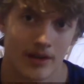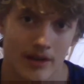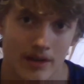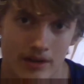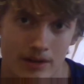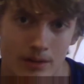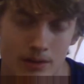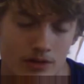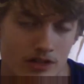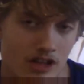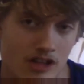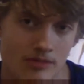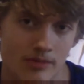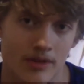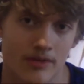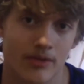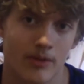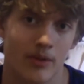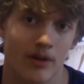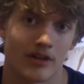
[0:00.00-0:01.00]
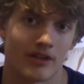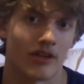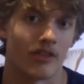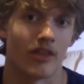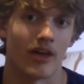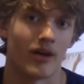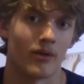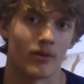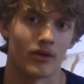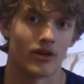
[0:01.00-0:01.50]
Don't judge me for watching
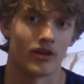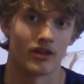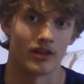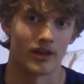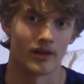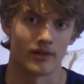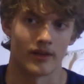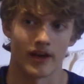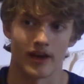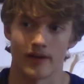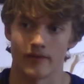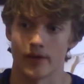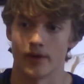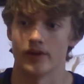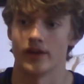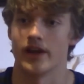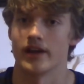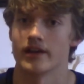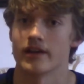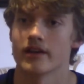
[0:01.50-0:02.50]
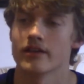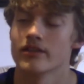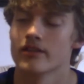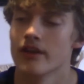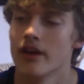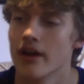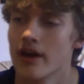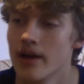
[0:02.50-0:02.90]
that, we're all allowed to have our likings.